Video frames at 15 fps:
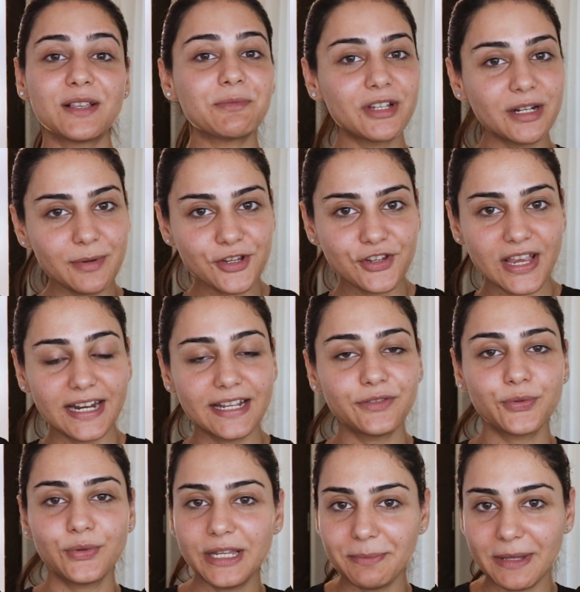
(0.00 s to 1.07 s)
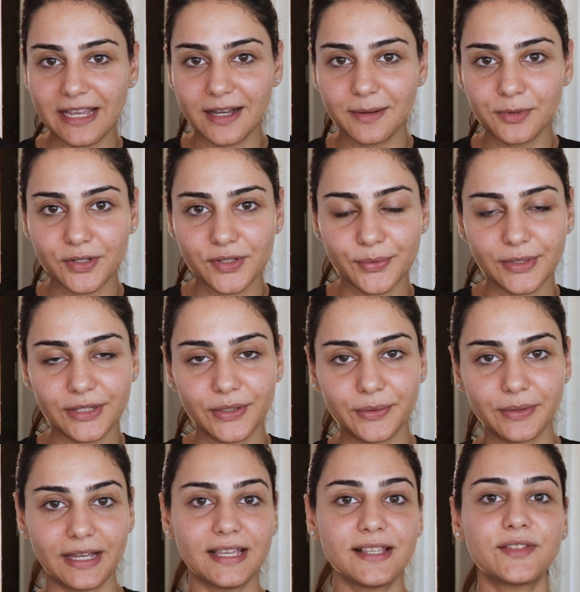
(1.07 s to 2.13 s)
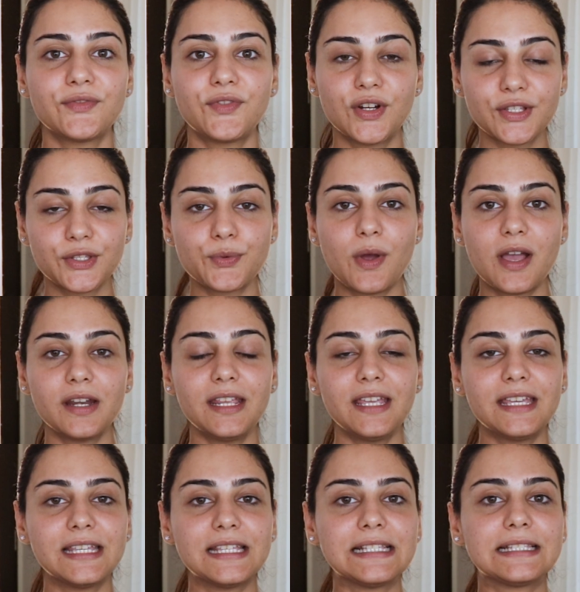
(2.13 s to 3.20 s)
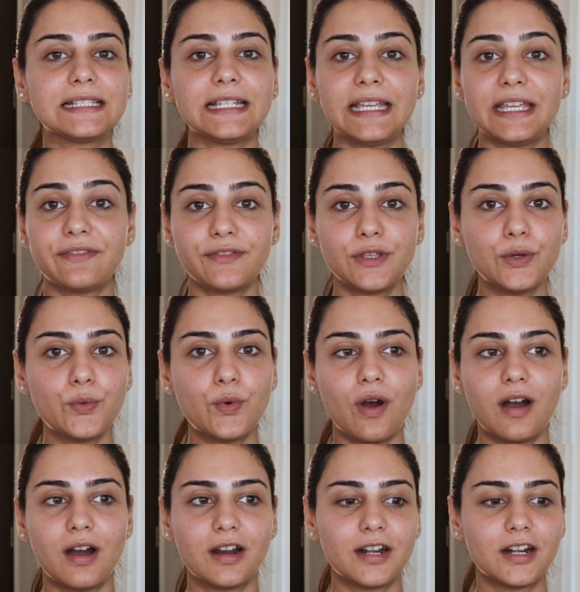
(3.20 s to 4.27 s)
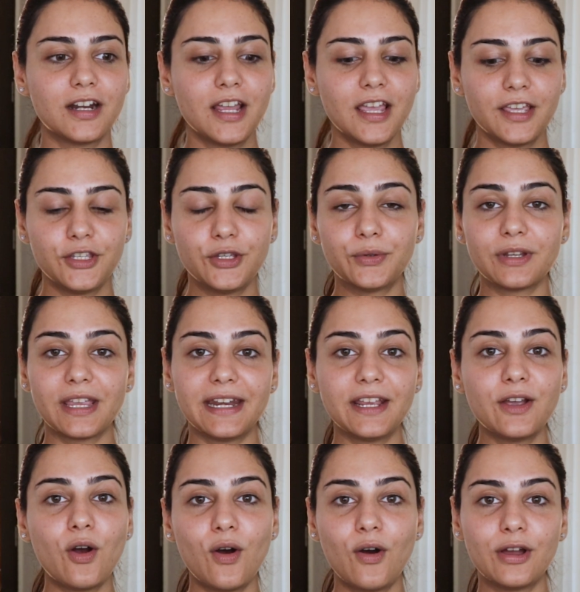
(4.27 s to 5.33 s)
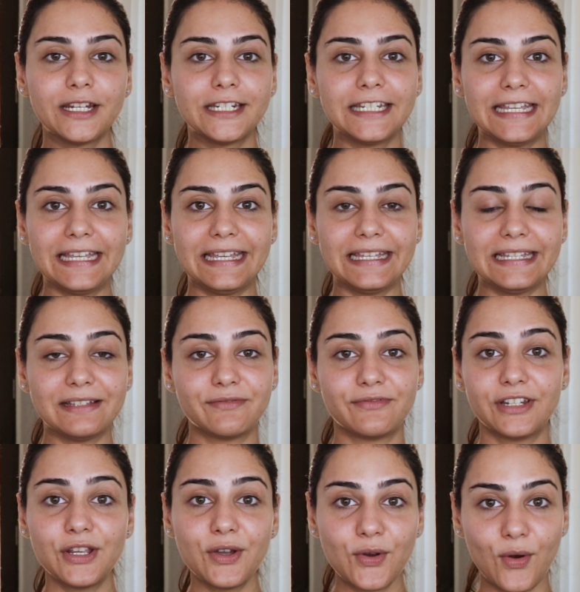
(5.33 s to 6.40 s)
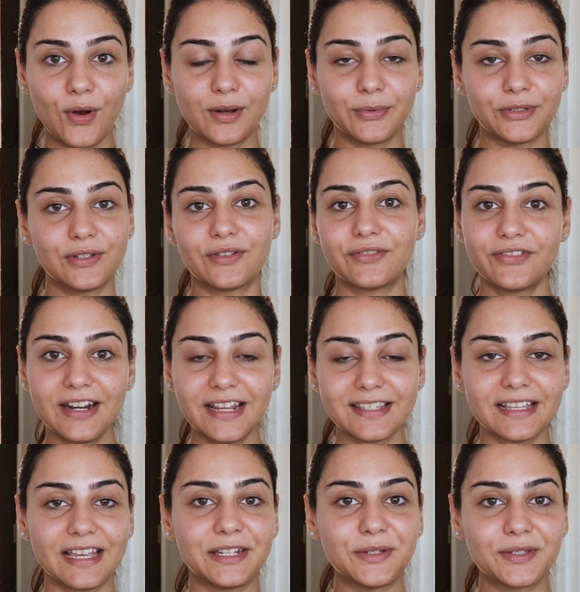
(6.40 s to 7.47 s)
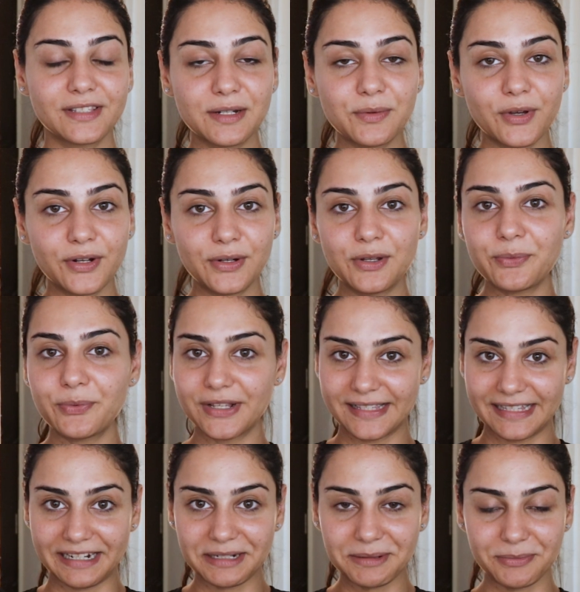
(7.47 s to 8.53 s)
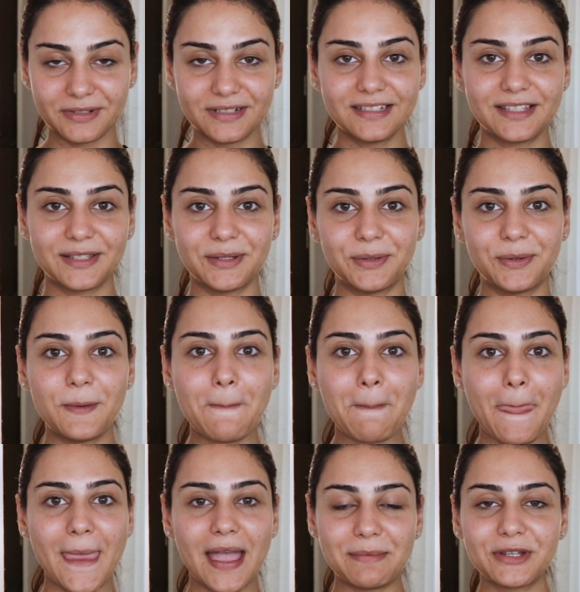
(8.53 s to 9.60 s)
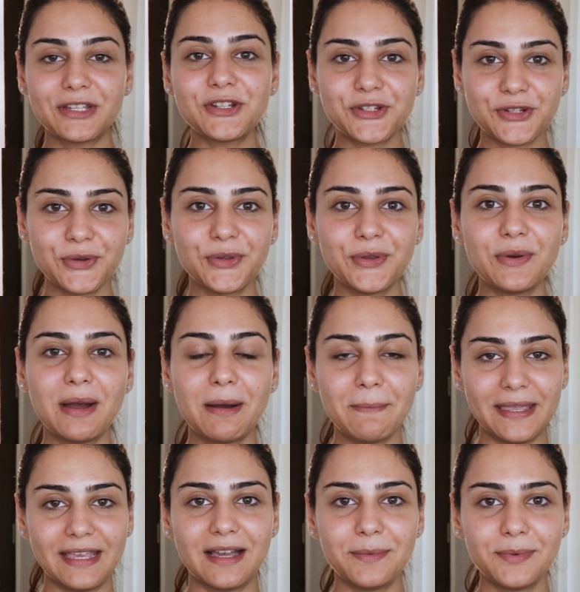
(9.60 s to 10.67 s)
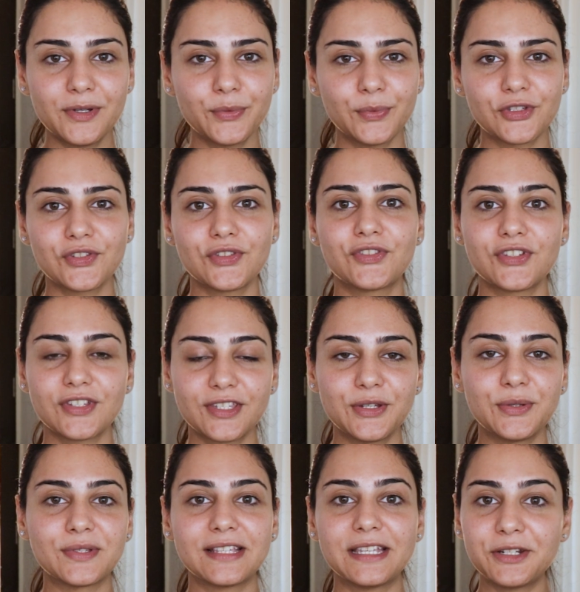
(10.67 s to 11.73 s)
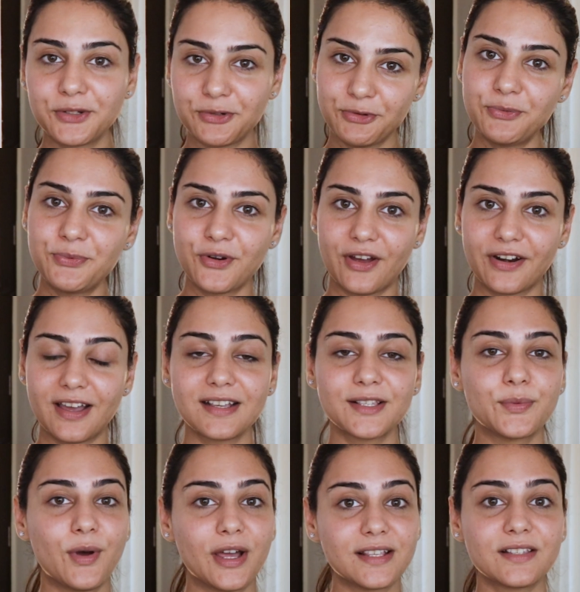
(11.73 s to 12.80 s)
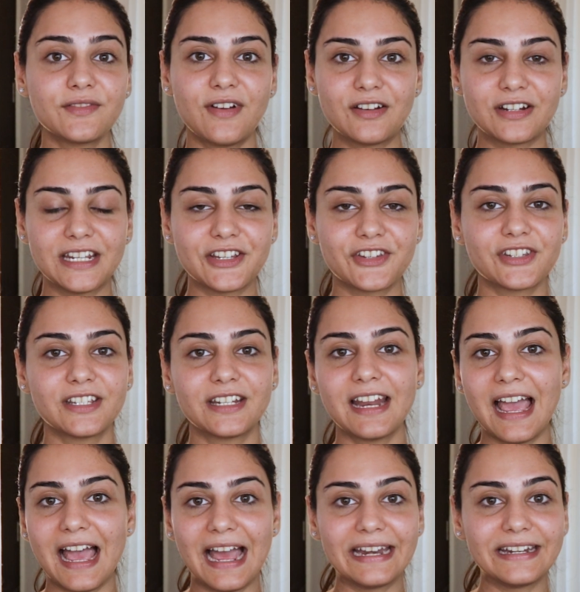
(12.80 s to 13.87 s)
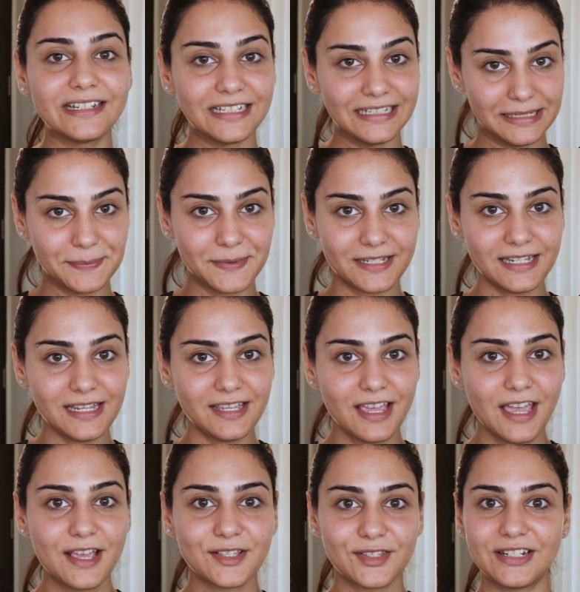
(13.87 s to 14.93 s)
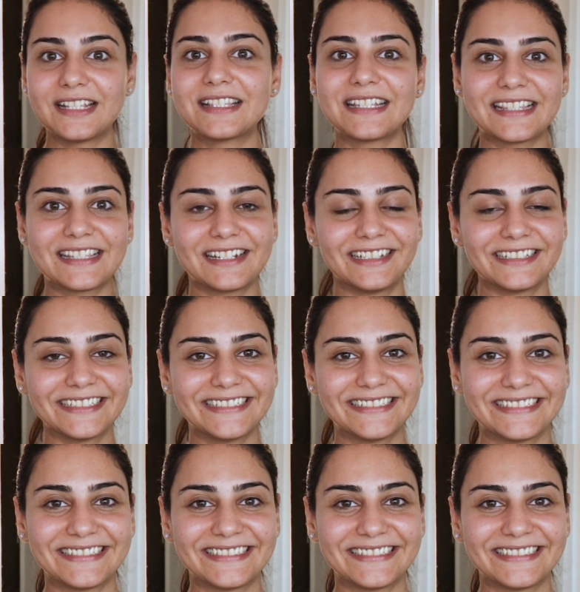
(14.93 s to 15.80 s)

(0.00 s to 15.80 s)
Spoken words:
So I'm going to be sharing 3 makeup looks with you guys. First one is if you are, getting on a video call with your friends and you still want to look presentable. So I'm going to show you a makeup look which is just using 2 products. One is a foundation and a lipstick. So let's get started.